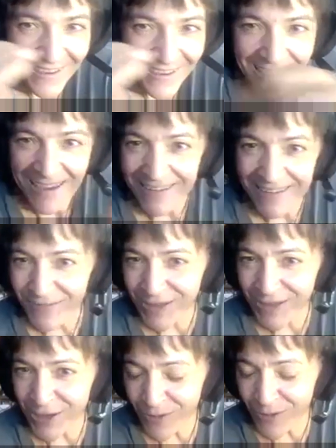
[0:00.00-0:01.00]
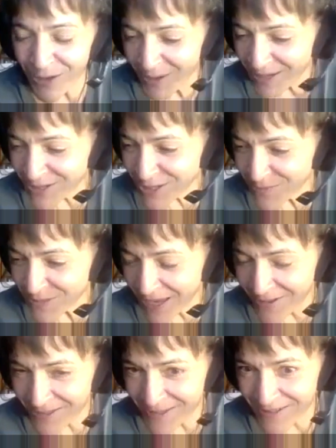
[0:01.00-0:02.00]
I become unpaid ships
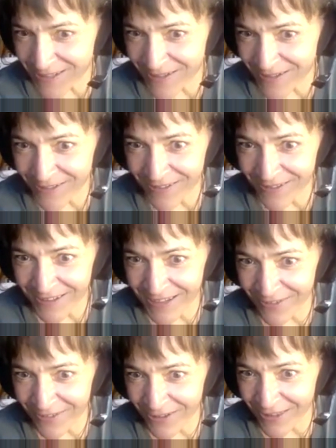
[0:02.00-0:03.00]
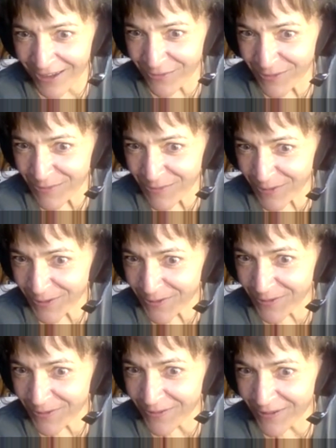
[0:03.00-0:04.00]
counselor to, a lot of people
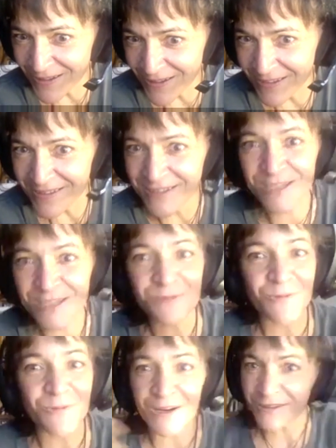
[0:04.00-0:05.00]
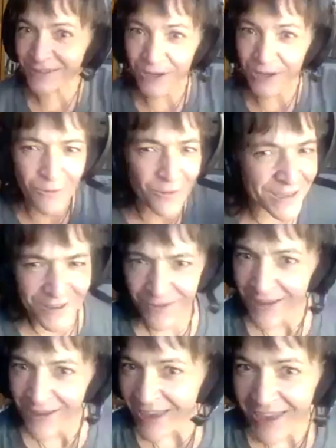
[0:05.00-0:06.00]
who just want to go, and
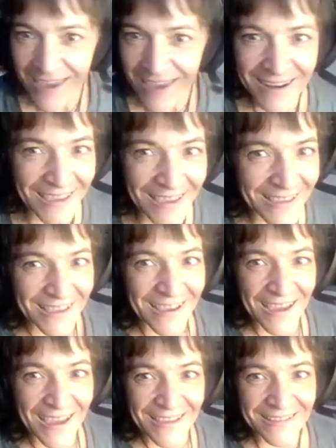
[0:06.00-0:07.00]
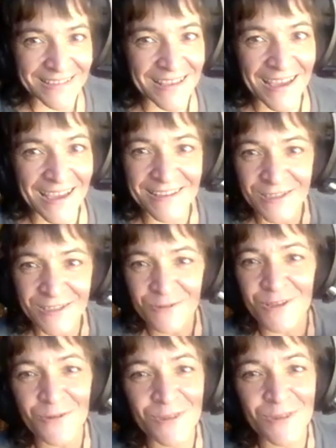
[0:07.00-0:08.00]
I do
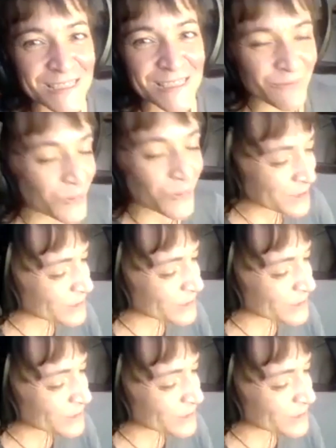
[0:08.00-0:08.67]
know that it's important to be